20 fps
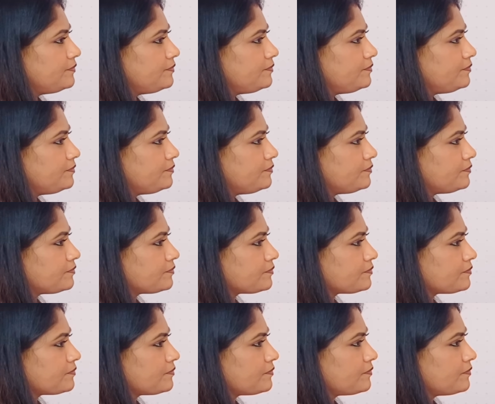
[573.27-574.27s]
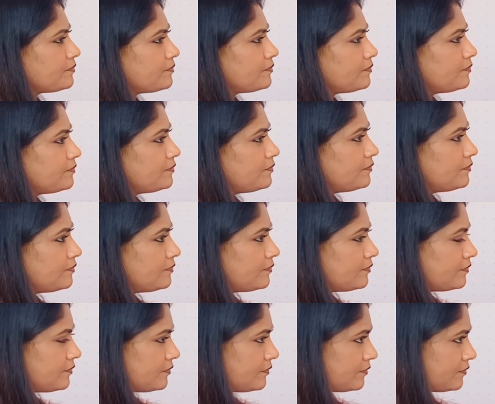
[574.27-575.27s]

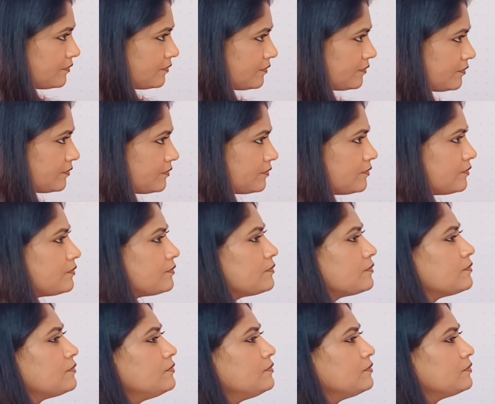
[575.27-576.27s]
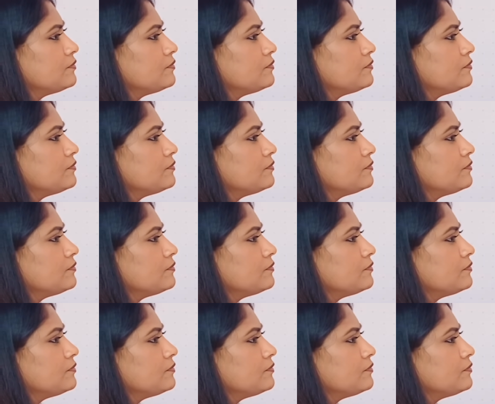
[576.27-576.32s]
(silent)